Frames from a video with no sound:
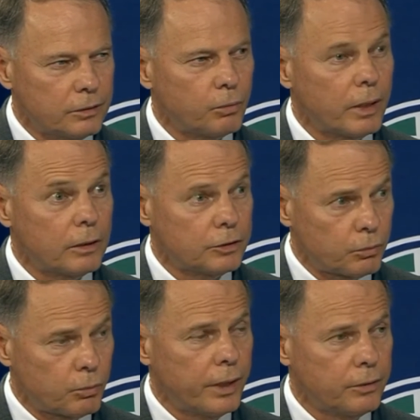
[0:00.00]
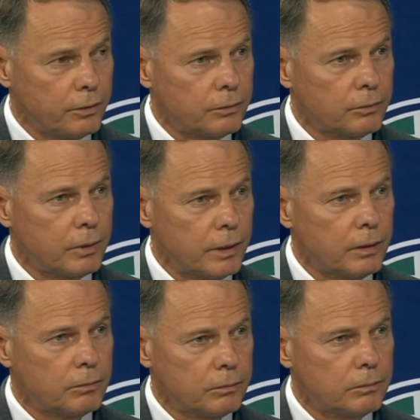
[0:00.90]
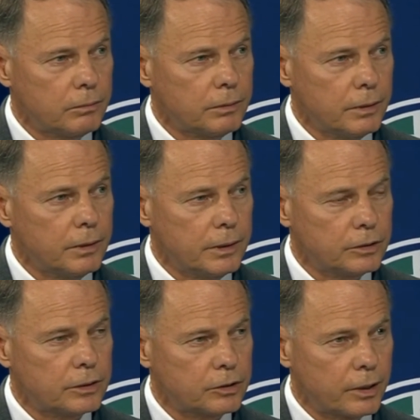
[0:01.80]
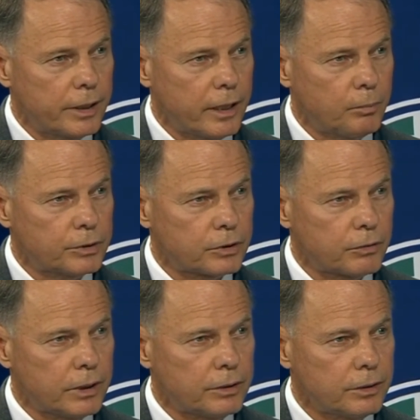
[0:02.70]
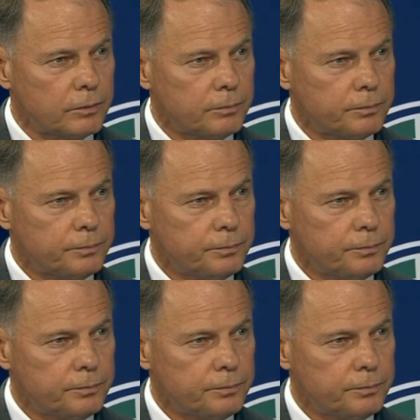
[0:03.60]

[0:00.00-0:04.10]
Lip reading: as well as a runner is going to help us a great deal.